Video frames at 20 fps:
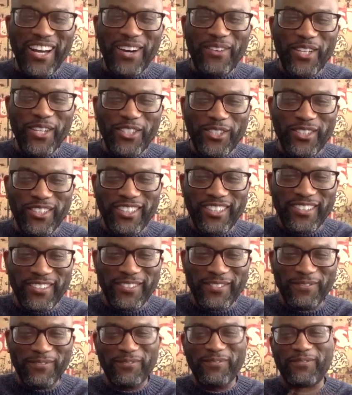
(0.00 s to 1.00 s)
director,
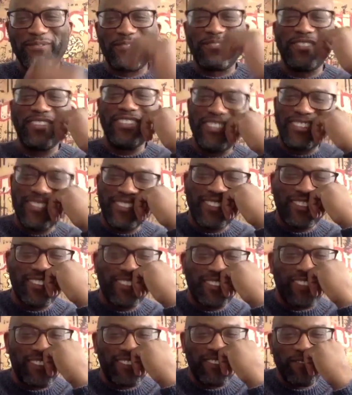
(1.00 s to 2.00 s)
film creator, who